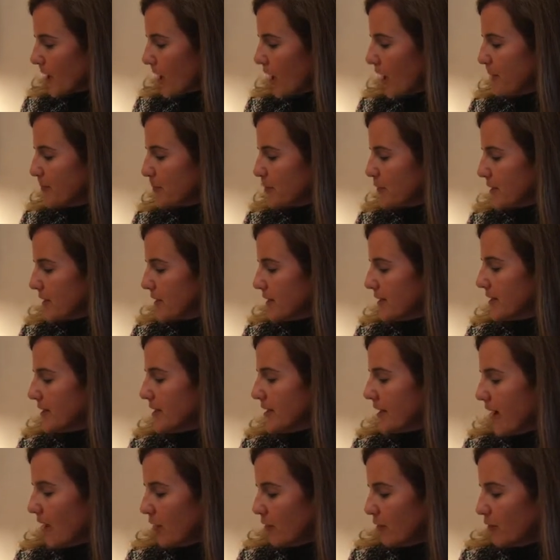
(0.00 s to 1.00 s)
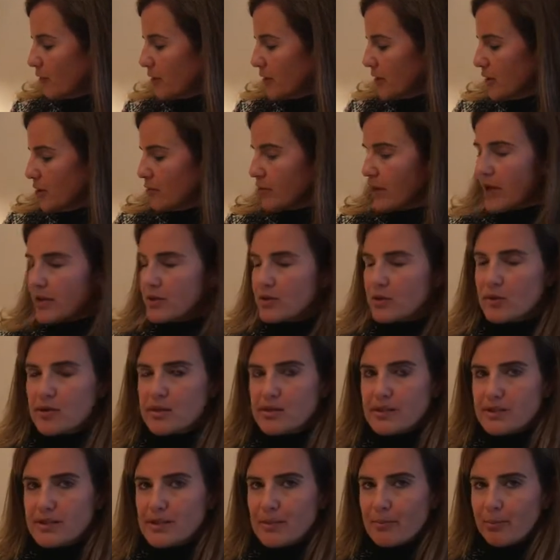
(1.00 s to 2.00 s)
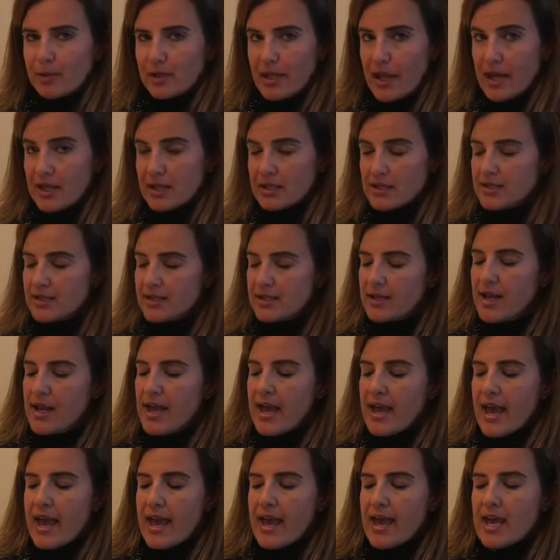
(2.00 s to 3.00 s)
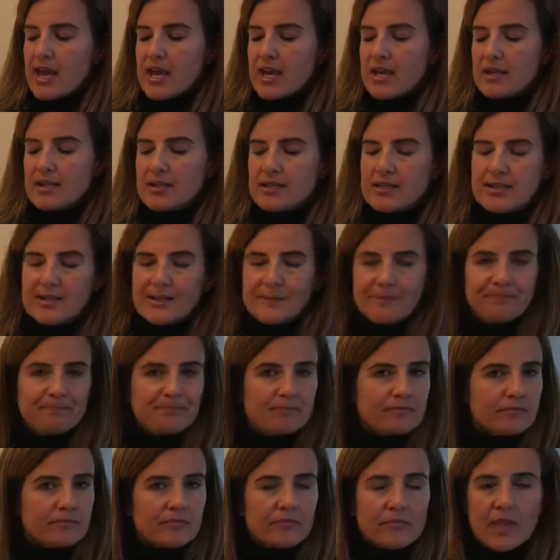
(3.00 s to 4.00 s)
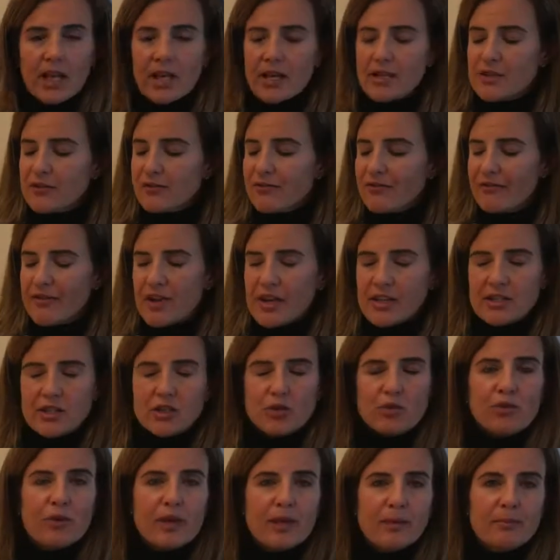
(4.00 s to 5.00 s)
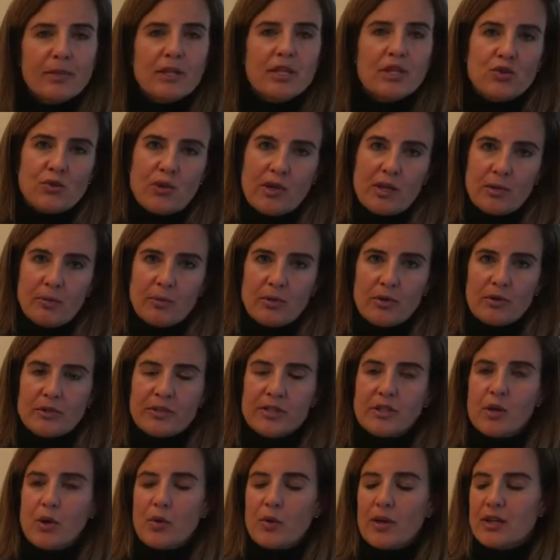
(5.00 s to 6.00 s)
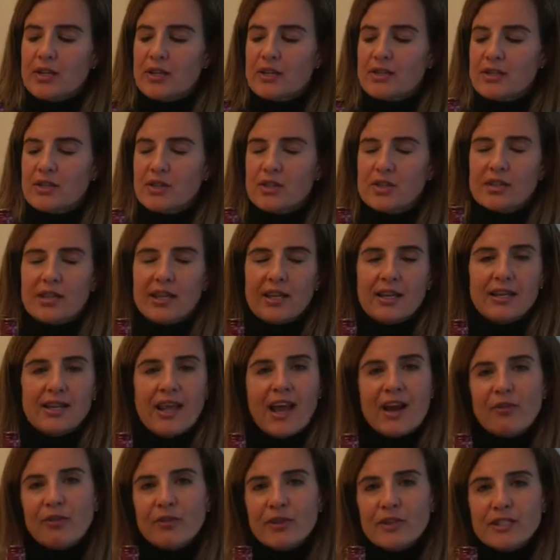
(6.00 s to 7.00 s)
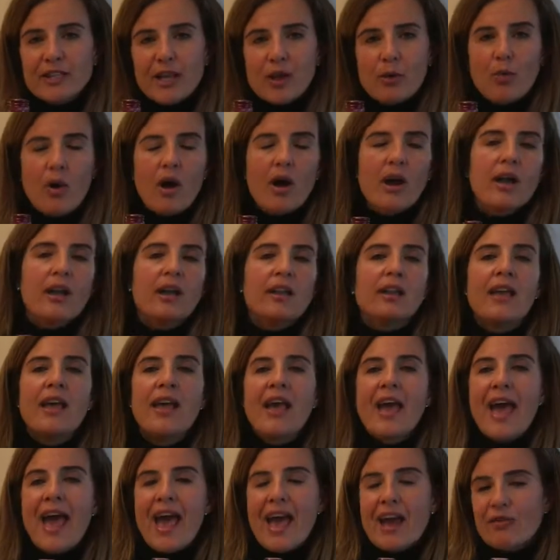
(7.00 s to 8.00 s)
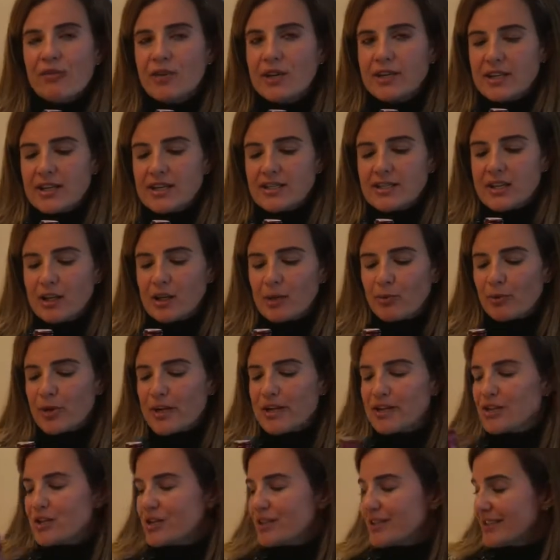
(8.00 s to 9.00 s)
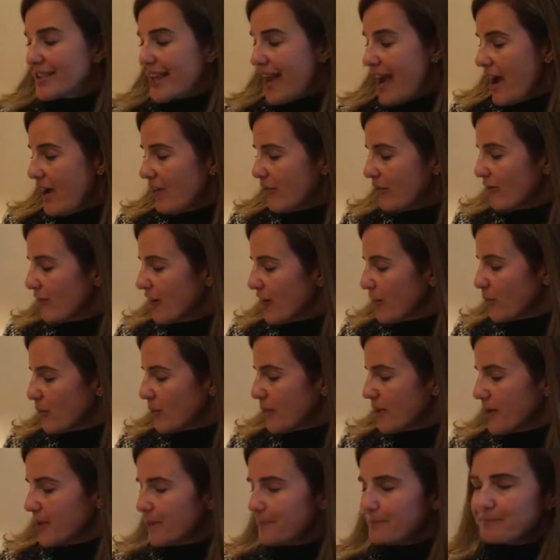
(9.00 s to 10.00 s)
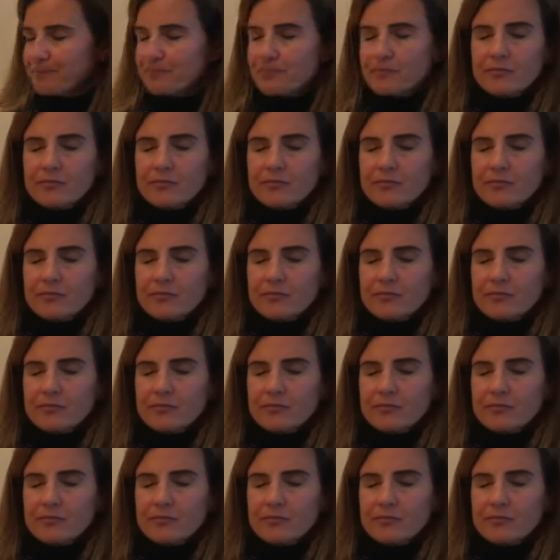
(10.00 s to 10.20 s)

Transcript: I'm drinking the California Red, so this is a blend, and it's extremely drinkable. So it is just like an everyday wine, everyday celebrations, have fun with it.